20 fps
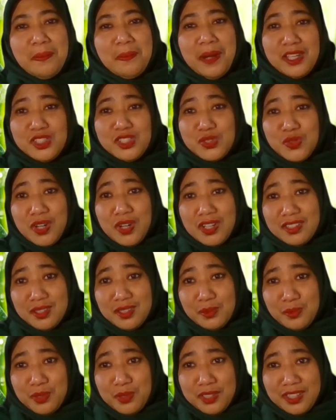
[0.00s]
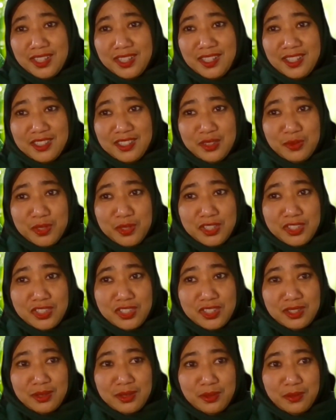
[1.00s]
my struggle working in the
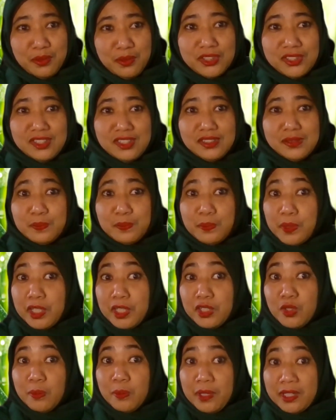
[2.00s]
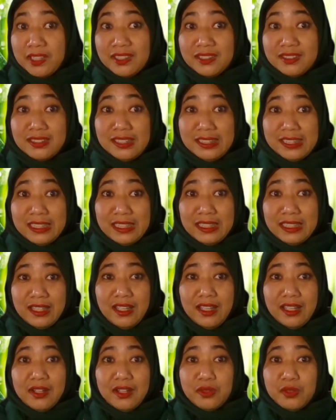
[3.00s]
region, which is predominantly
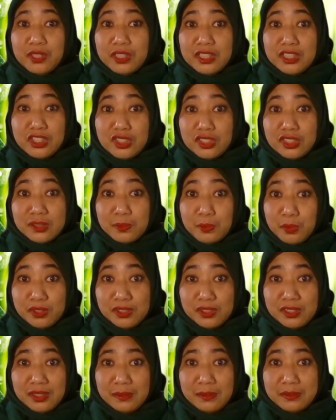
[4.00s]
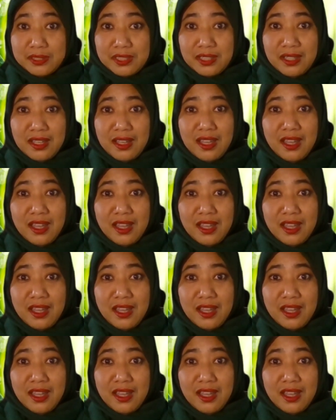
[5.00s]
religious Muslims,